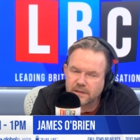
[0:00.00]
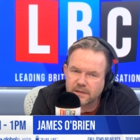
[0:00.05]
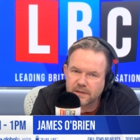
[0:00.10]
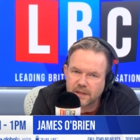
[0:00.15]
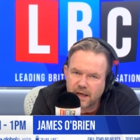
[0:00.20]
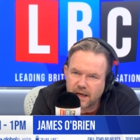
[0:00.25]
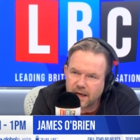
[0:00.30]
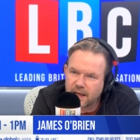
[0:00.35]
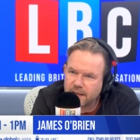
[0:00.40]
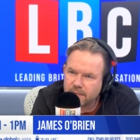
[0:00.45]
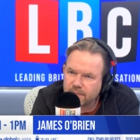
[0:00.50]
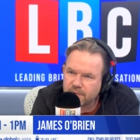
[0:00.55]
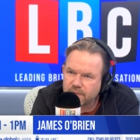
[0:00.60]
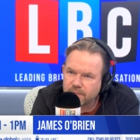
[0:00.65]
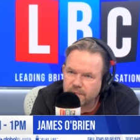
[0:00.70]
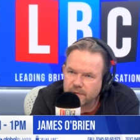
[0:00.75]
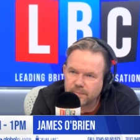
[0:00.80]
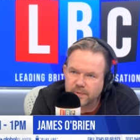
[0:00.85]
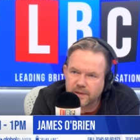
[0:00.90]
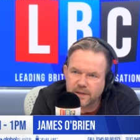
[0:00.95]
to claim that
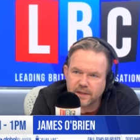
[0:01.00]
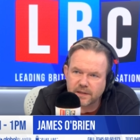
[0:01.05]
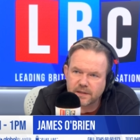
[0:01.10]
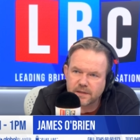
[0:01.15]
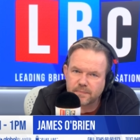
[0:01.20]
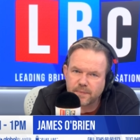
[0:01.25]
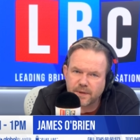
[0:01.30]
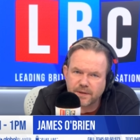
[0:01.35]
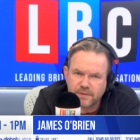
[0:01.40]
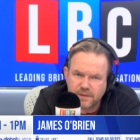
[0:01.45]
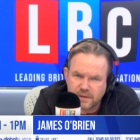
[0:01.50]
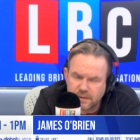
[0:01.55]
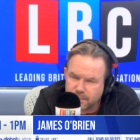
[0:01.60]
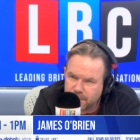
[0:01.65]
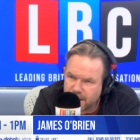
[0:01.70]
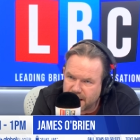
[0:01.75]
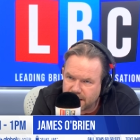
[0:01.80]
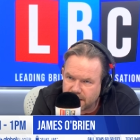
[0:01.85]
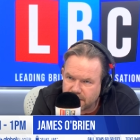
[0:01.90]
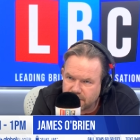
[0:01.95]
we'd been exposed to
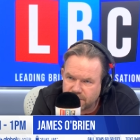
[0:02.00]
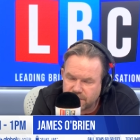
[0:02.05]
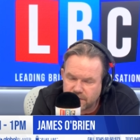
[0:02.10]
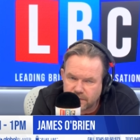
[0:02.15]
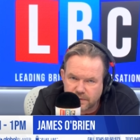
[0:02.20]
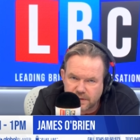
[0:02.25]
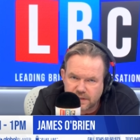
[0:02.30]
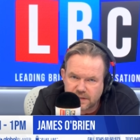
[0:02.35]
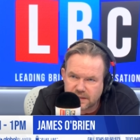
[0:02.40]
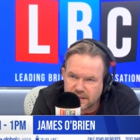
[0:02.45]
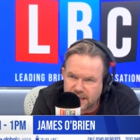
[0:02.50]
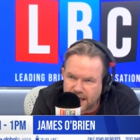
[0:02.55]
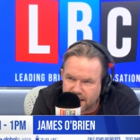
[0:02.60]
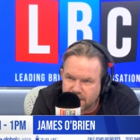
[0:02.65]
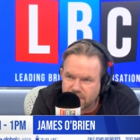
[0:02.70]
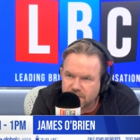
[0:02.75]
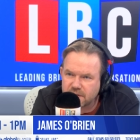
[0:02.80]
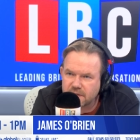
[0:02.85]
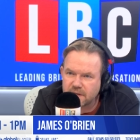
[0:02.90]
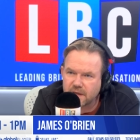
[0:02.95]
bad influences
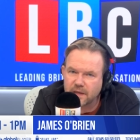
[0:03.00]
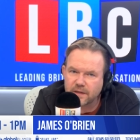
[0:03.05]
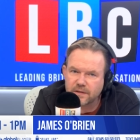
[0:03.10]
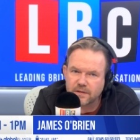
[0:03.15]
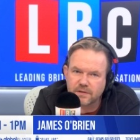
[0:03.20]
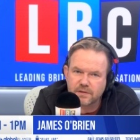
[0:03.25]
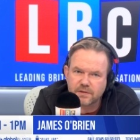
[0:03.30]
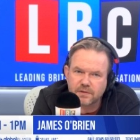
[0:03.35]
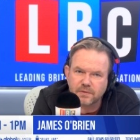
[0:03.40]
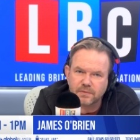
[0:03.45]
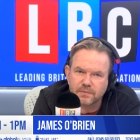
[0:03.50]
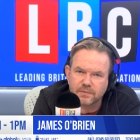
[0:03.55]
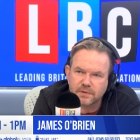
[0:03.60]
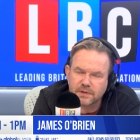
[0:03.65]
outside the school,